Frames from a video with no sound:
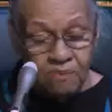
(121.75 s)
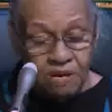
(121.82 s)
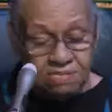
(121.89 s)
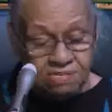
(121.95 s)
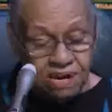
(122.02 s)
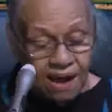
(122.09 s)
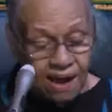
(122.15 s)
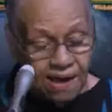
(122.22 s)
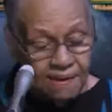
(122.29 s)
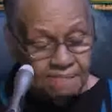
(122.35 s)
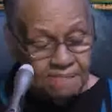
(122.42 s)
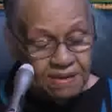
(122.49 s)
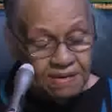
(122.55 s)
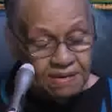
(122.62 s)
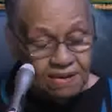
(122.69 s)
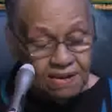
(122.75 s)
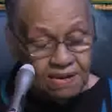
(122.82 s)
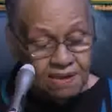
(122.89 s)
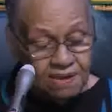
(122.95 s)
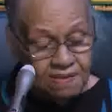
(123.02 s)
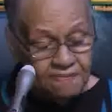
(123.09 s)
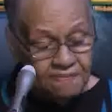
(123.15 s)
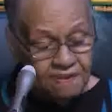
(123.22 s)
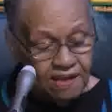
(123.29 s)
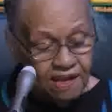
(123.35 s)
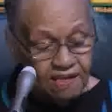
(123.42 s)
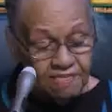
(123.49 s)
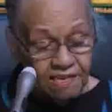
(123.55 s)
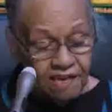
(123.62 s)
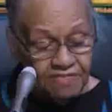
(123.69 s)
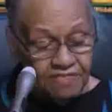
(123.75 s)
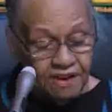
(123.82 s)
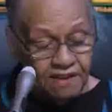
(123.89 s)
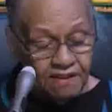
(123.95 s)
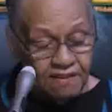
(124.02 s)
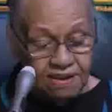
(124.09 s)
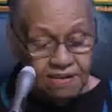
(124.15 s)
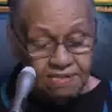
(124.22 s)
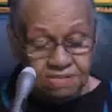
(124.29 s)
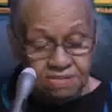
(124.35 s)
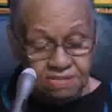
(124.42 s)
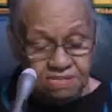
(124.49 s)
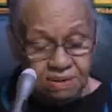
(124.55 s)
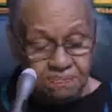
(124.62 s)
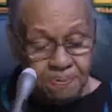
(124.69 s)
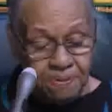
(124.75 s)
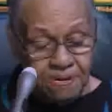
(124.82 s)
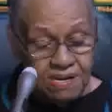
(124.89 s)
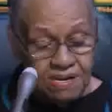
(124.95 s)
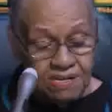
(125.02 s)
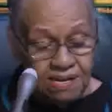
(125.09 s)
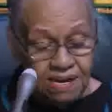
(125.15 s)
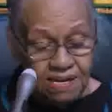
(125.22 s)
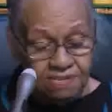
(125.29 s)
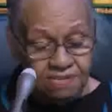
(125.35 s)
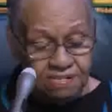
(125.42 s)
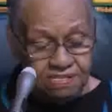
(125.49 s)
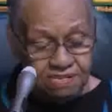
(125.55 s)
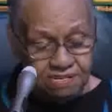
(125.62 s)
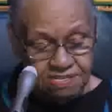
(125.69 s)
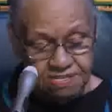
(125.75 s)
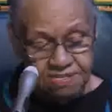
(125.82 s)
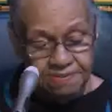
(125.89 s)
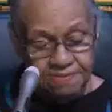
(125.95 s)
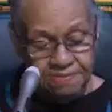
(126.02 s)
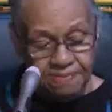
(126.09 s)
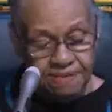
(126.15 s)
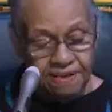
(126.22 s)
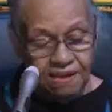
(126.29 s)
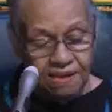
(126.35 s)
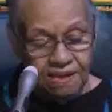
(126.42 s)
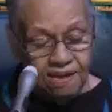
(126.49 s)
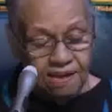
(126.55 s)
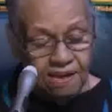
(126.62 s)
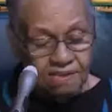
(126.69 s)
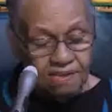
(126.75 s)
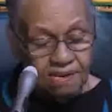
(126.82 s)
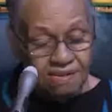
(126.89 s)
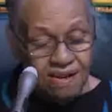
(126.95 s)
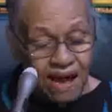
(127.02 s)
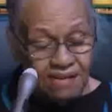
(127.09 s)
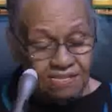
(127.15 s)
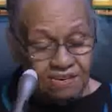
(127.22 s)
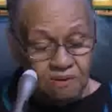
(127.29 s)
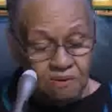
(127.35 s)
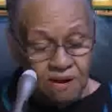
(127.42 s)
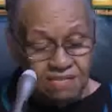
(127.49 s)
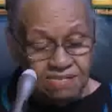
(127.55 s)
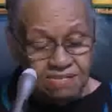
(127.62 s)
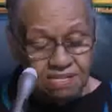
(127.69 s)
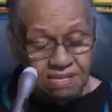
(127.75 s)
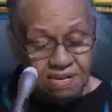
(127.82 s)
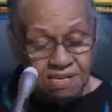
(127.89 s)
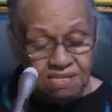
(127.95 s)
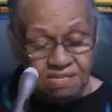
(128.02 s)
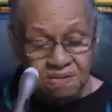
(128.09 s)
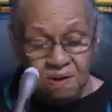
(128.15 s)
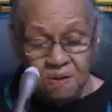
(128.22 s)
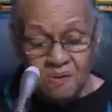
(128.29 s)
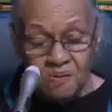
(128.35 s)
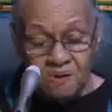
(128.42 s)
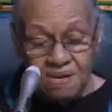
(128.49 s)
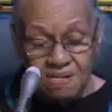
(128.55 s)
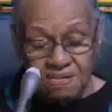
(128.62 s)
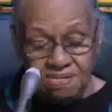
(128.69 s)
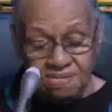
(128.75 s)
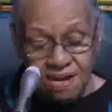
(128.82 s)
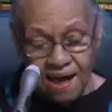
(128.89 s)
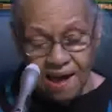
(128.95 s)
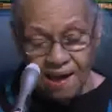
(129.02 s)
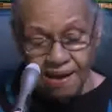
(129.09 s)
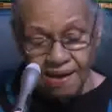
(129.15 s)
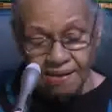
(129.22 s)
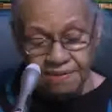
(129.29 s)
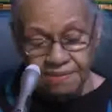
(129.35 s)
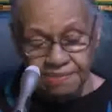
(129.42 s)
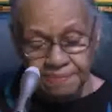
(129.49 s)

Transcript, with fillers: one time believe that there is a supreme entity. The next question is who is God?